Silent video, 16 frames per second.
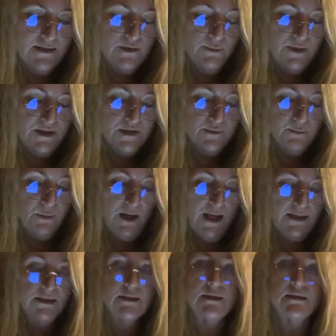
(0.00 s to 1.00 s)
be
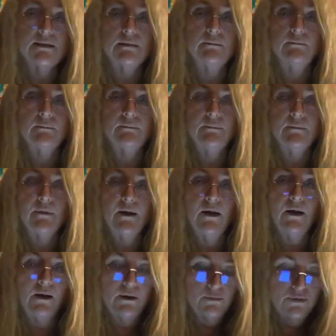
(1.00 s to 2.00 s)
splendid.
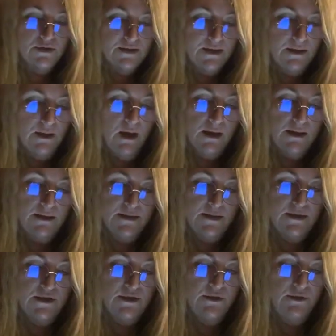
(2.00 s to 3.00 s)
I was
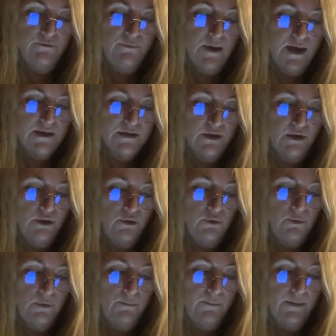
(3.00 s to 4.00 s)
delighted to have met a
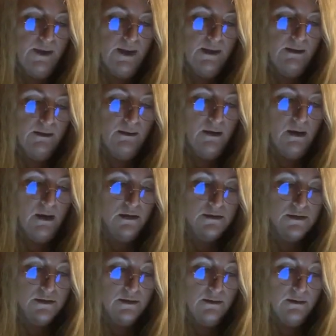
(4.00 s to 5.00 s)
human being at
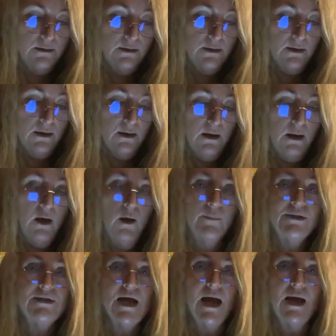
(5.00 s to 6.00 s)
last. "I'll
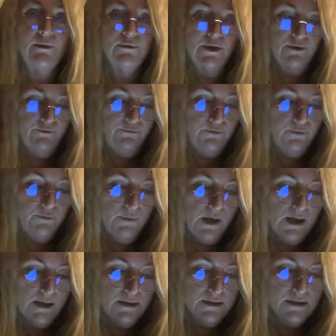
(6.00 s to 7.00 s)
be down in a few
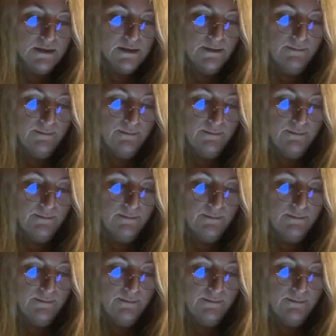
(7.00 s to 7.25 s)
minutes."